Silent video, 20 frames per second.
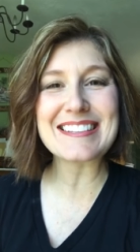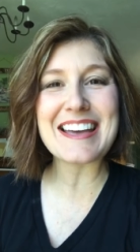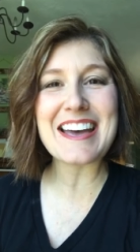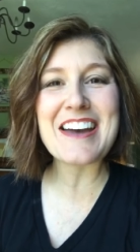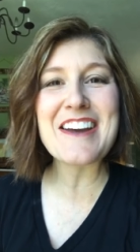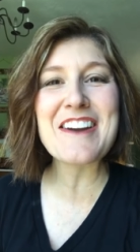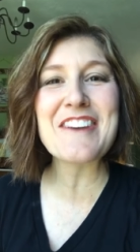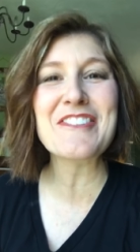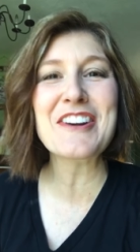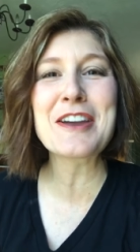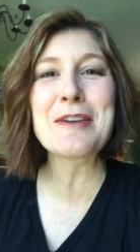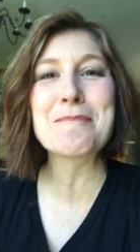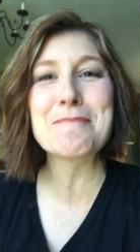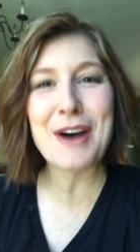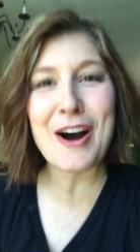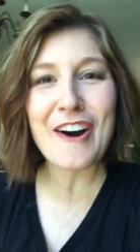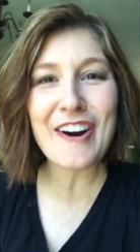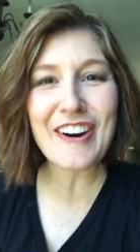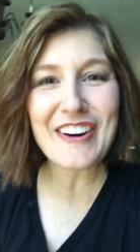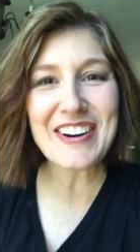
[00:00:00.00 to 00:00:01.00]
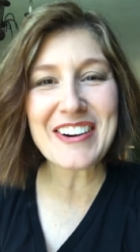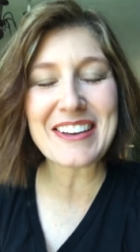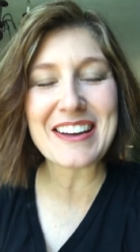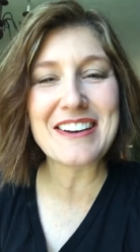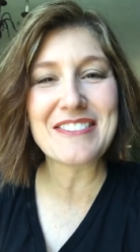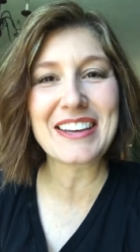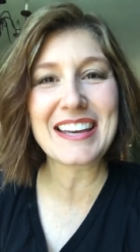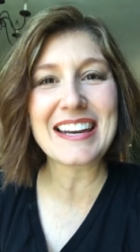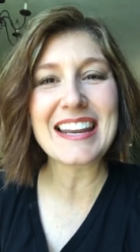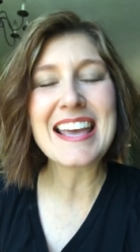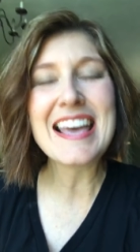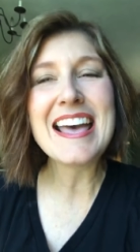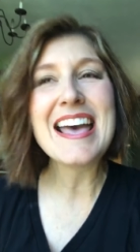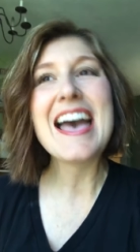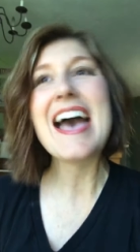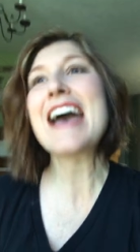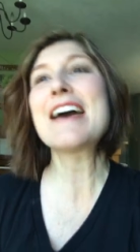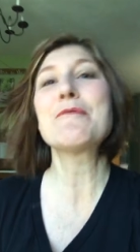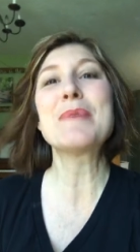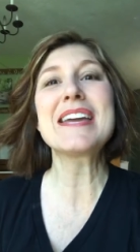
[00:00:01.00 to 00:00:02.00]
every part of it,
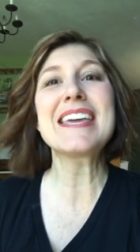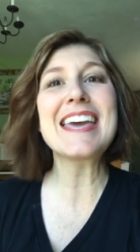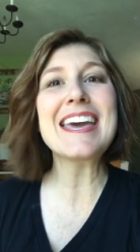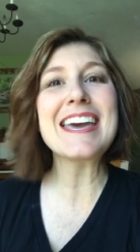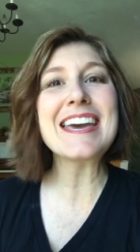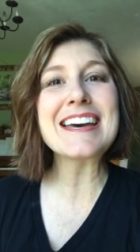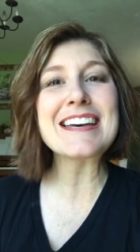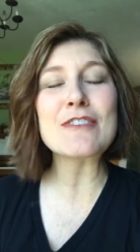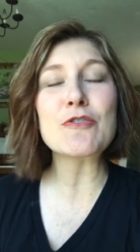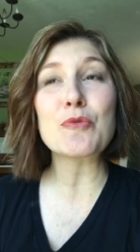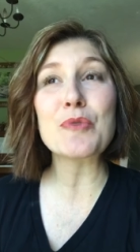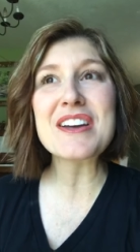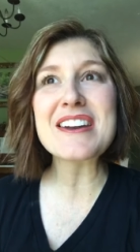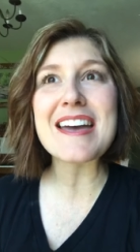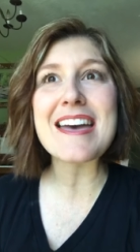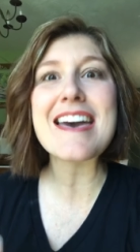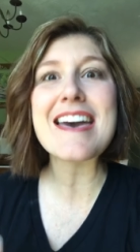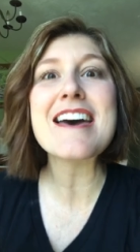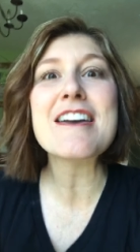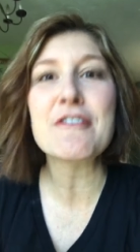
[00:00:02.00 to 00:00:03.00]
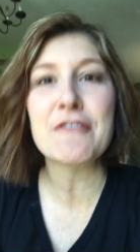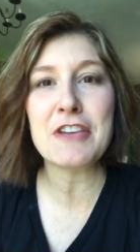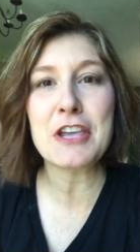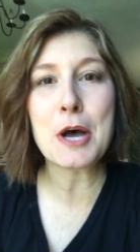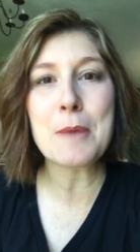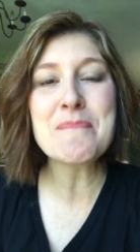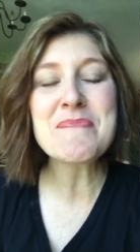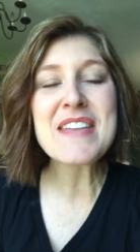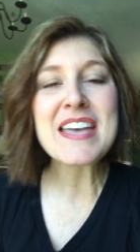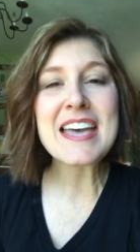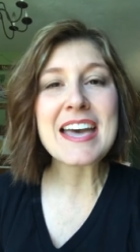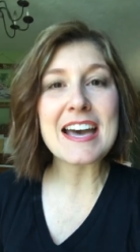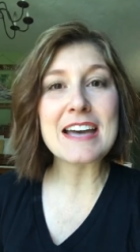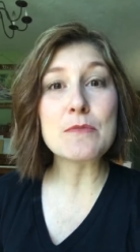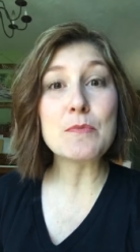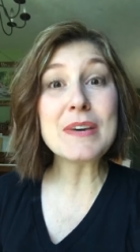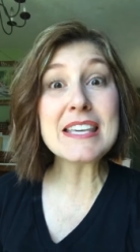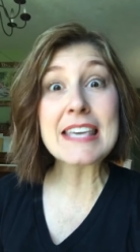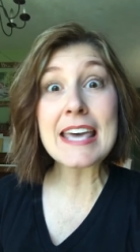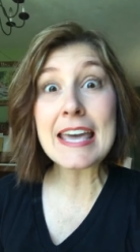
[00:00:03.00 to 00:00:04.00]
and we can't run ahead of him and
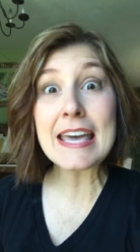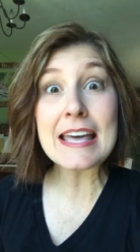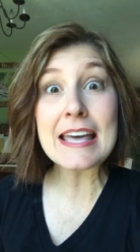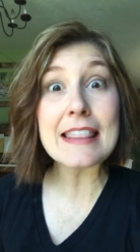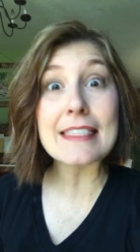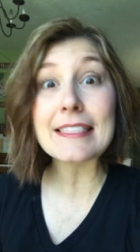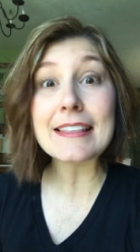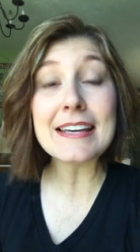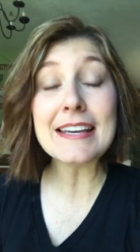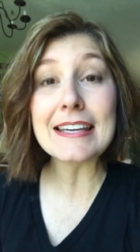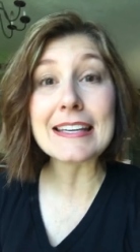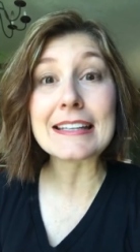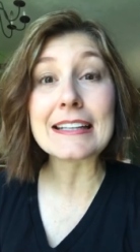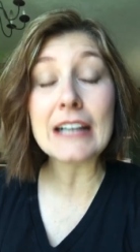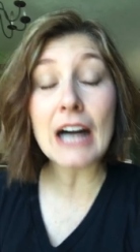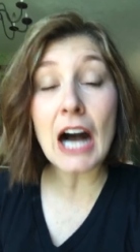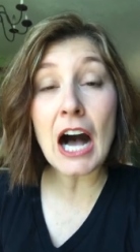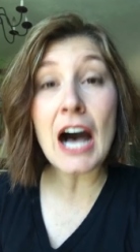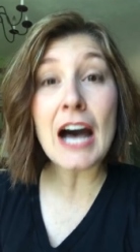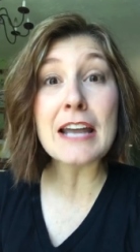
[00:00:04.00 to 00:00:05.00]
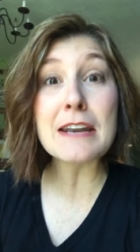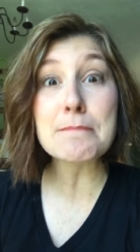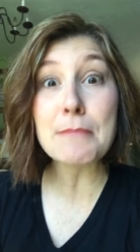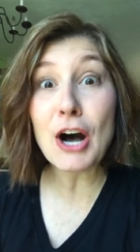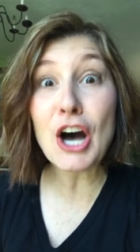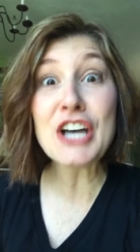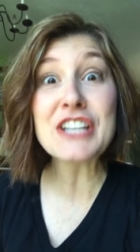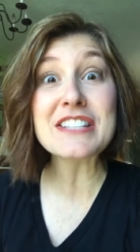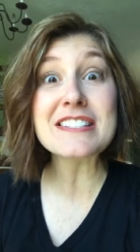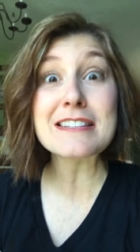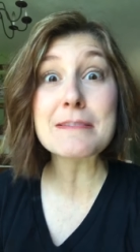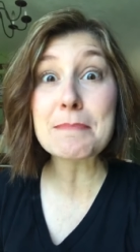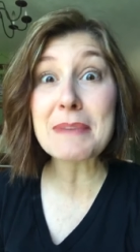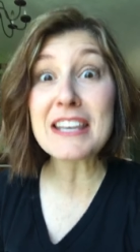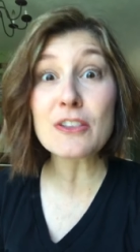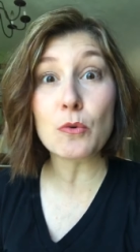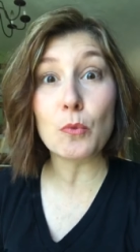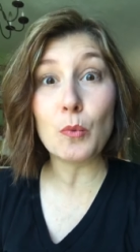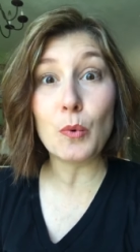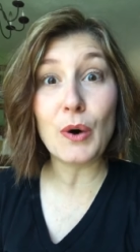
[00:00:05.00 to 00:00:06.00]
we can't lead. God must be
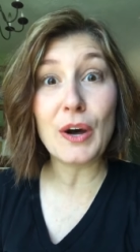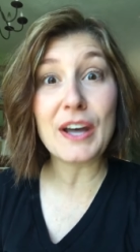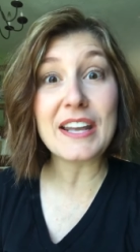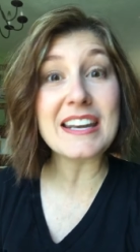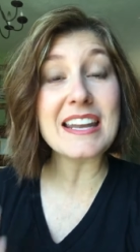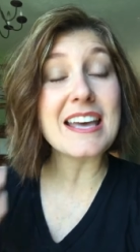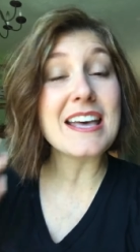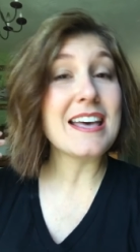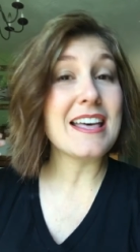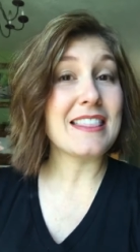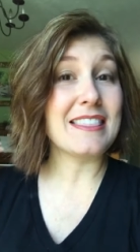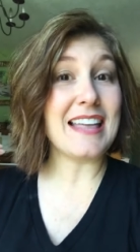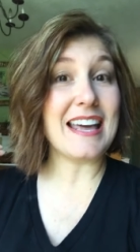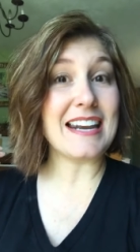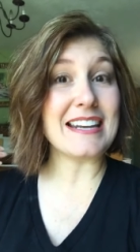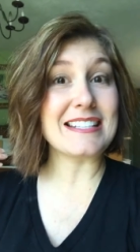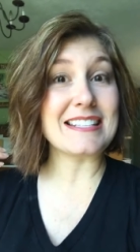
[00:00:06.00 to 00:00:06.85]
the one that is